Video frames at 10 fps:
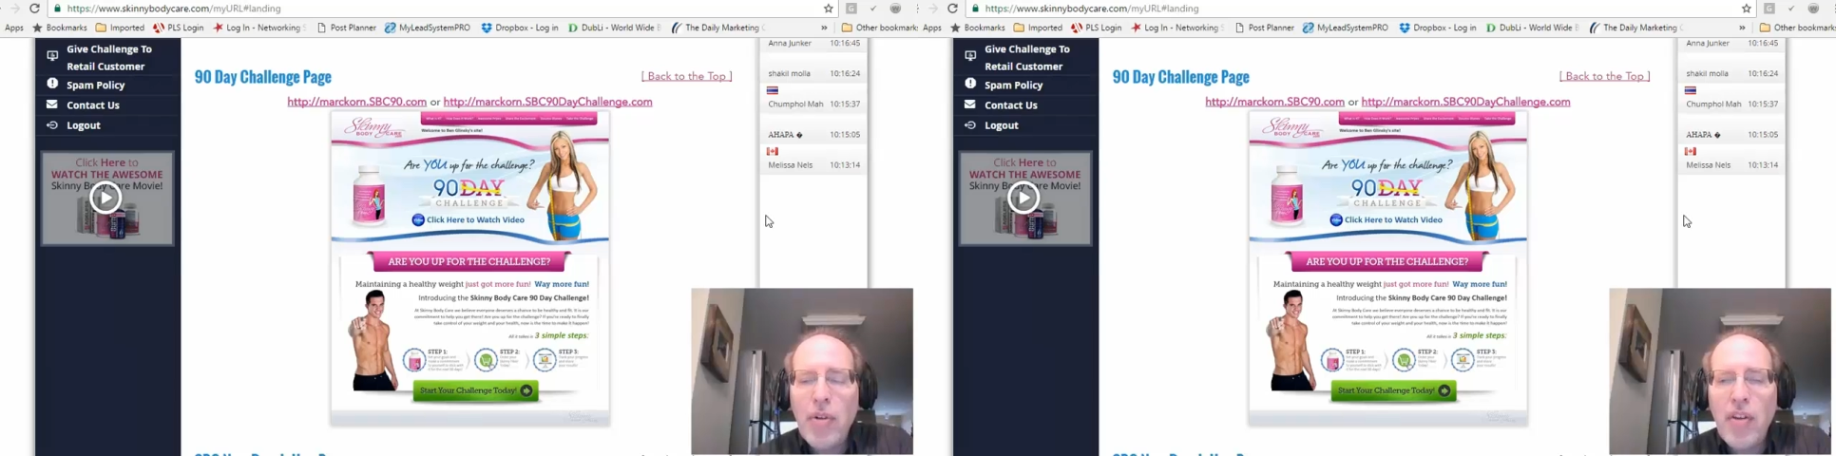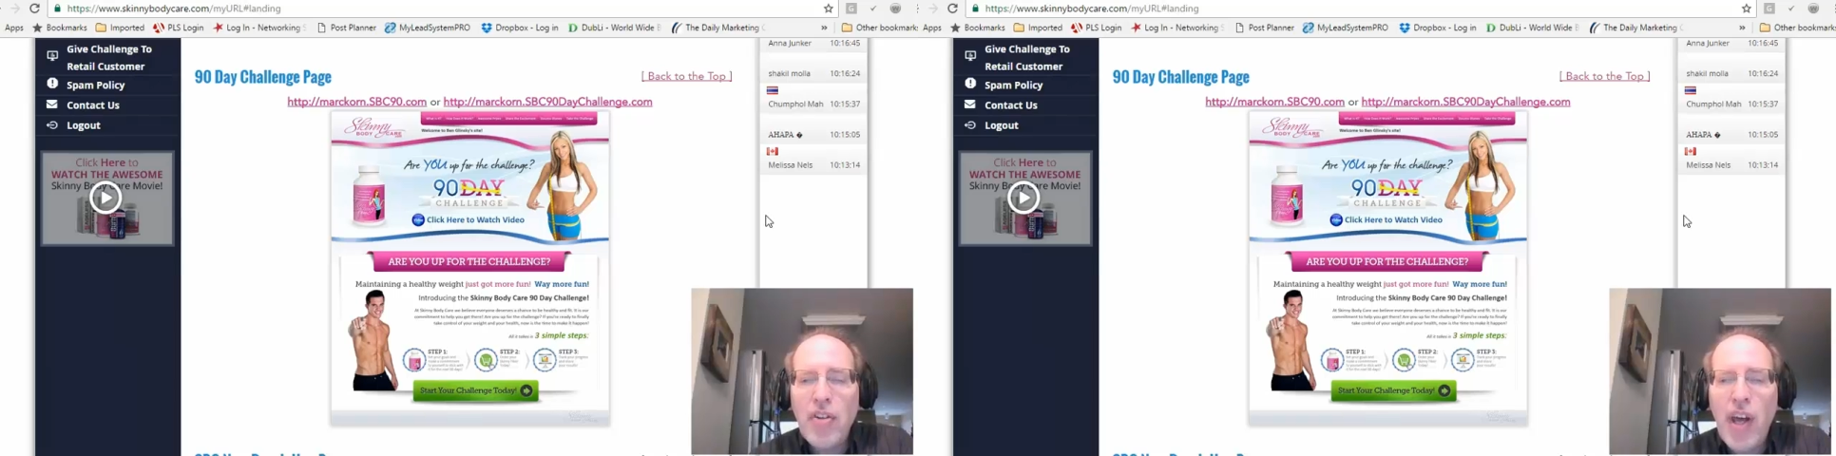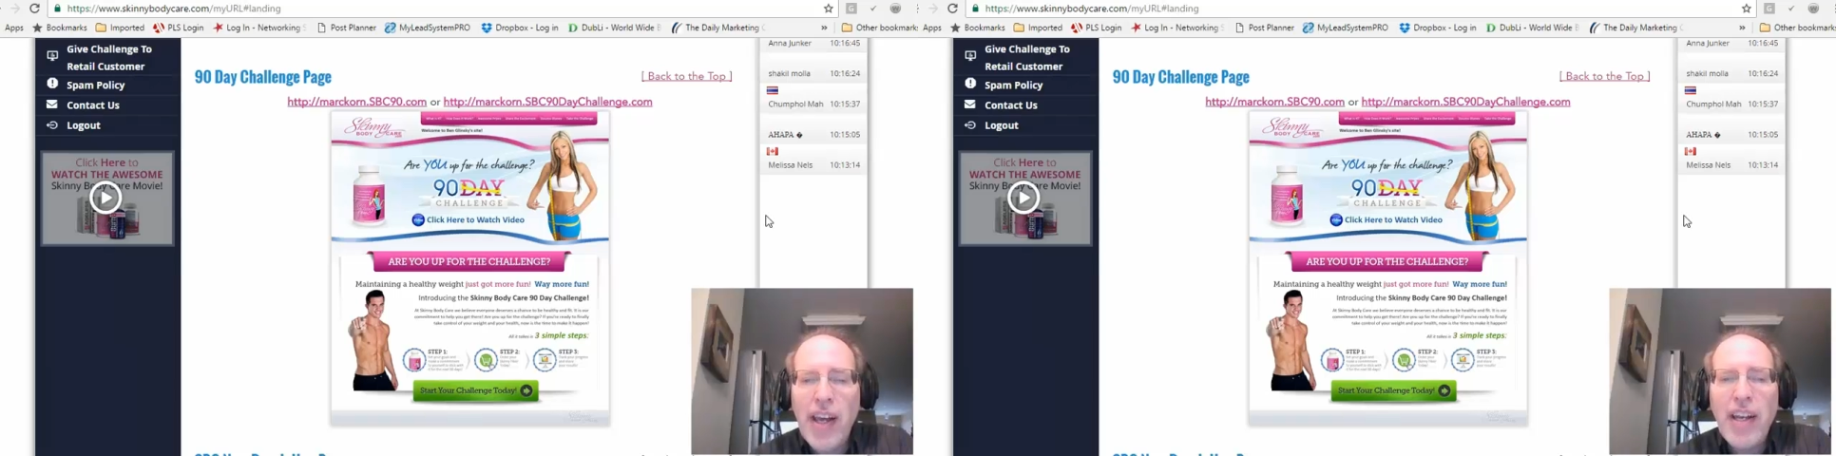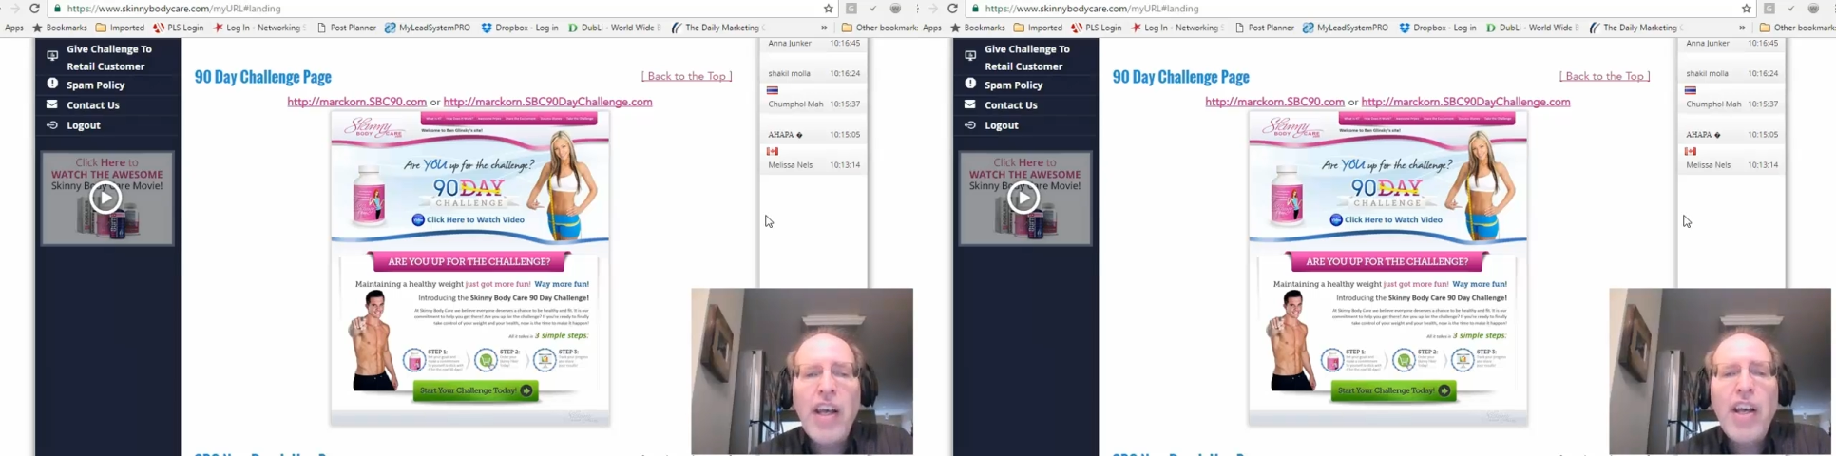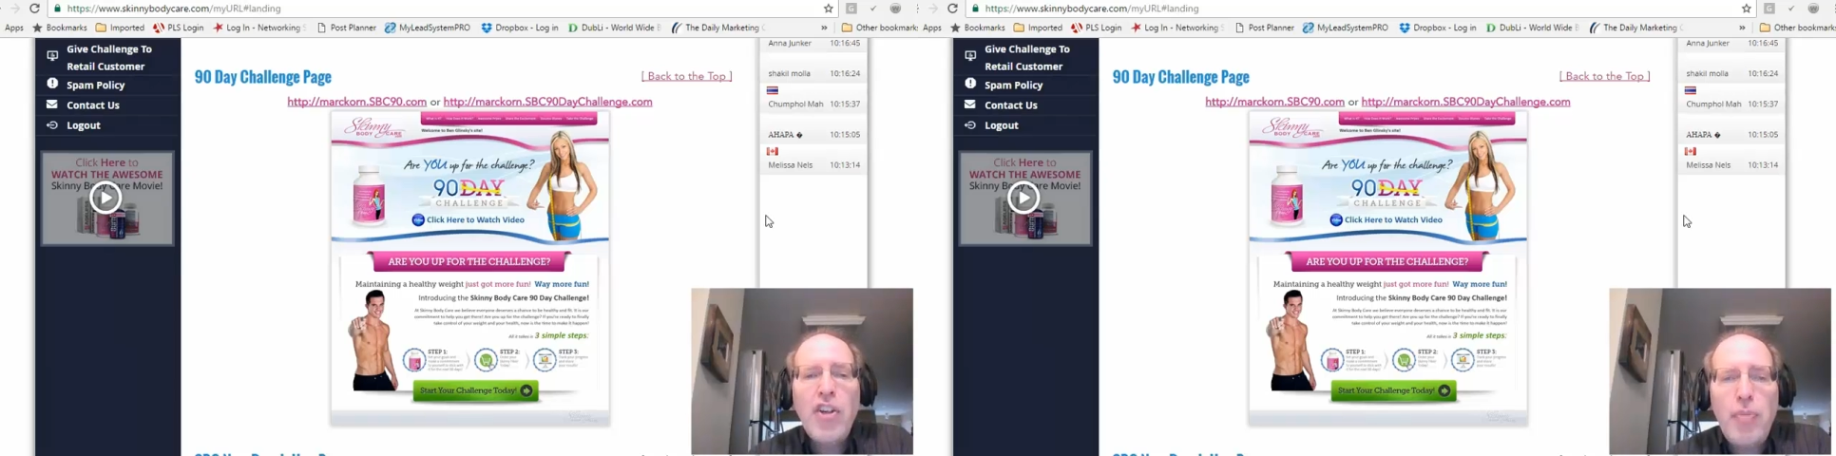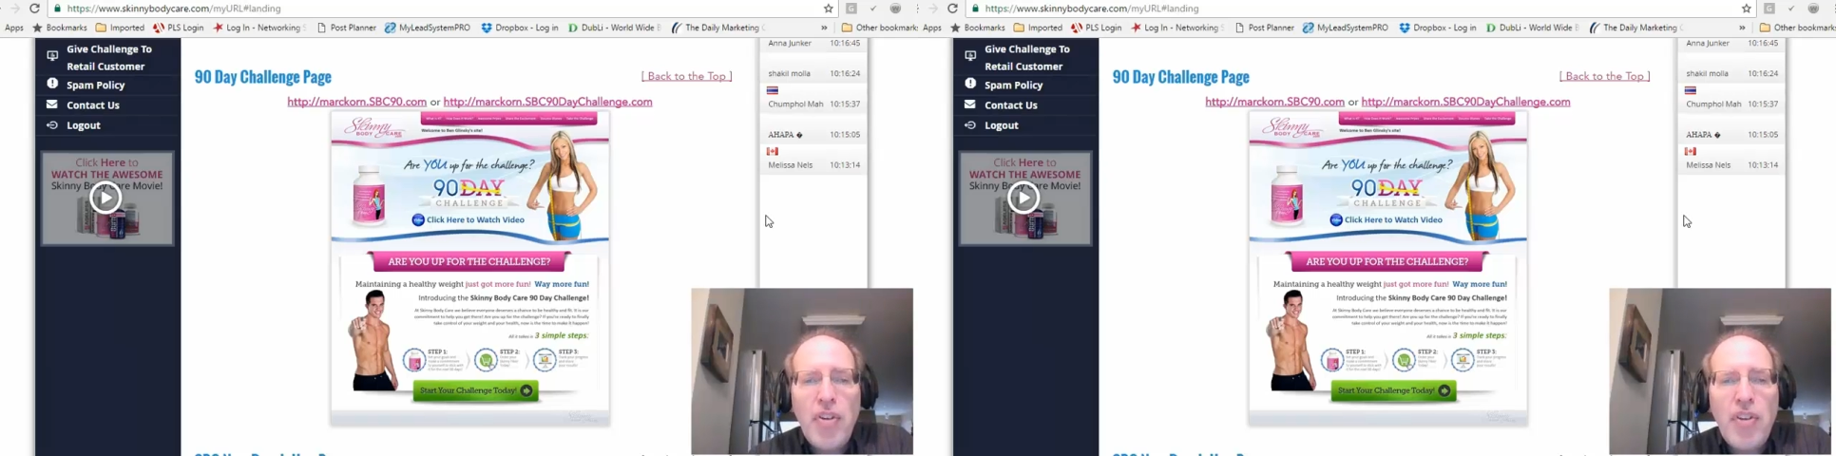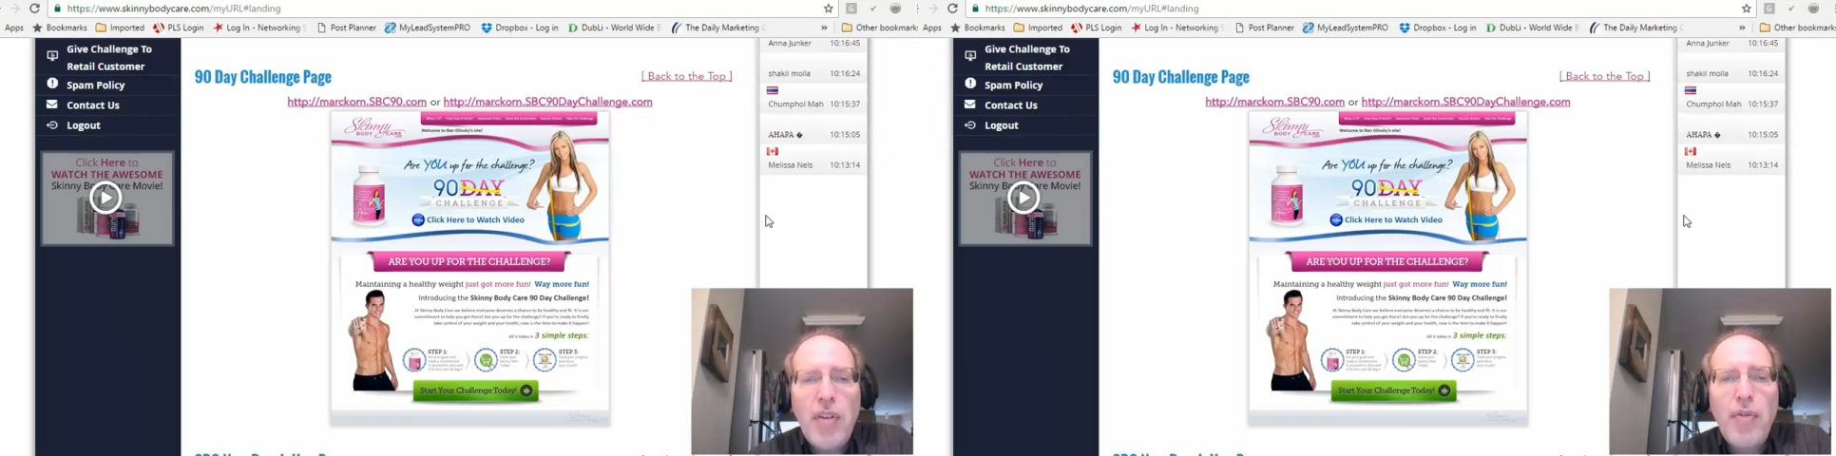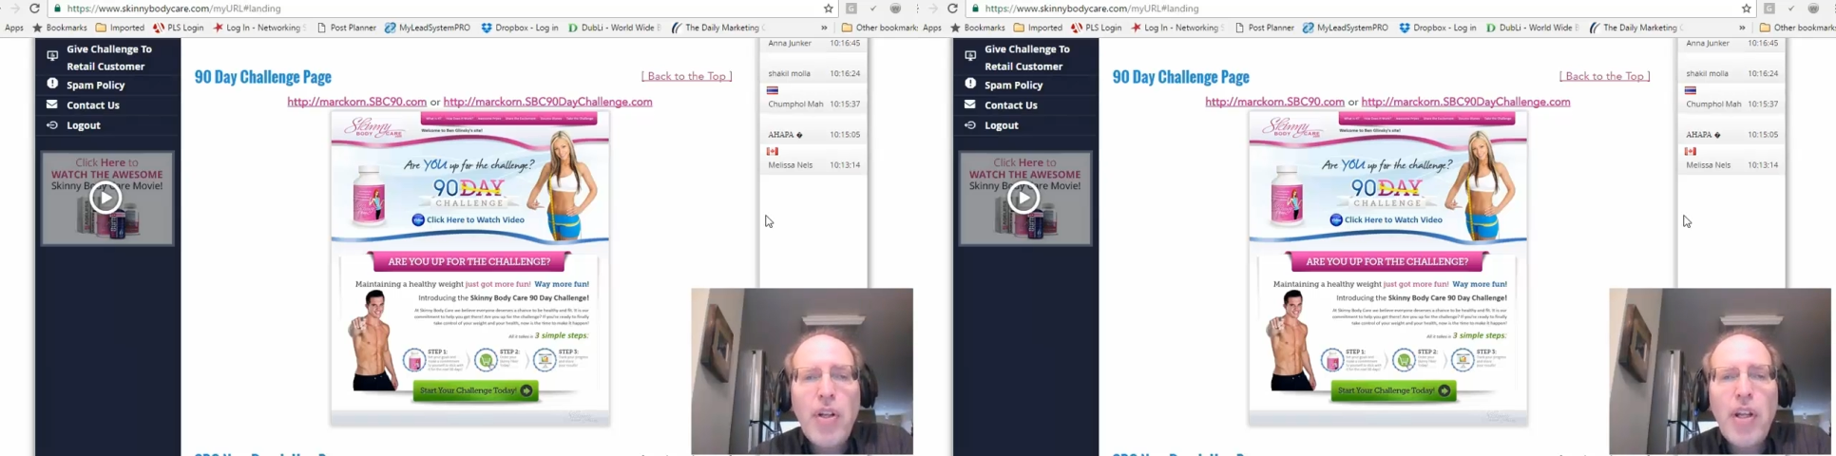them to the site
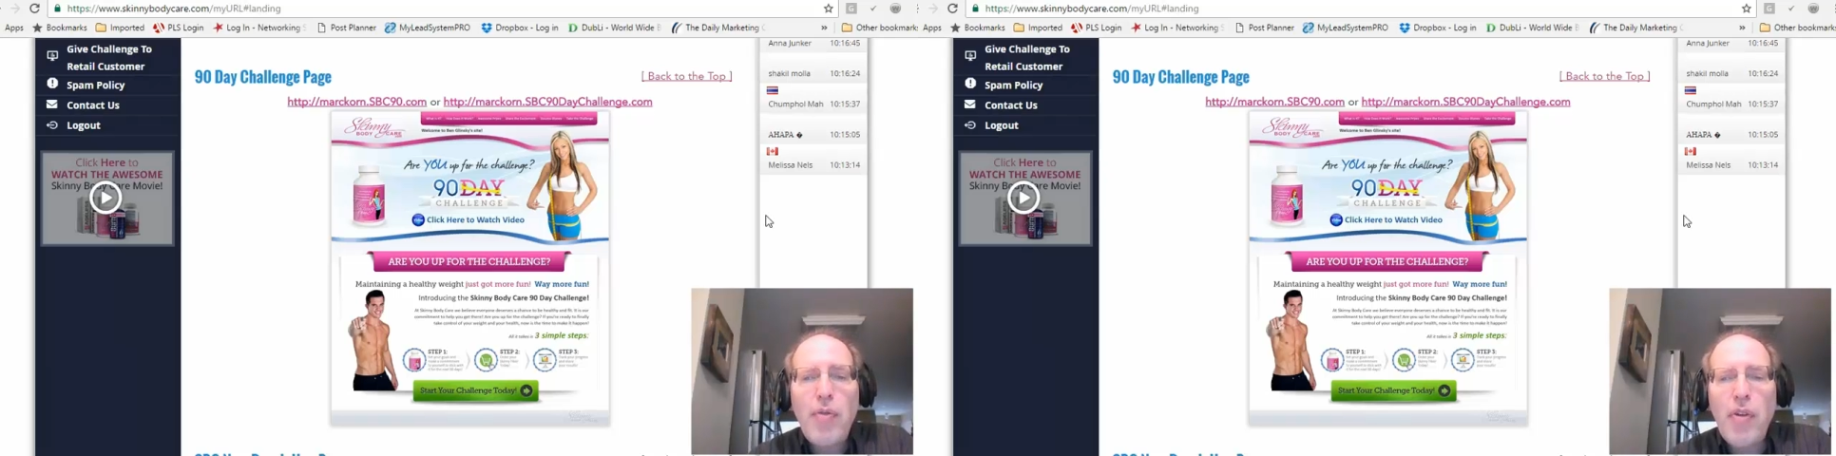specifically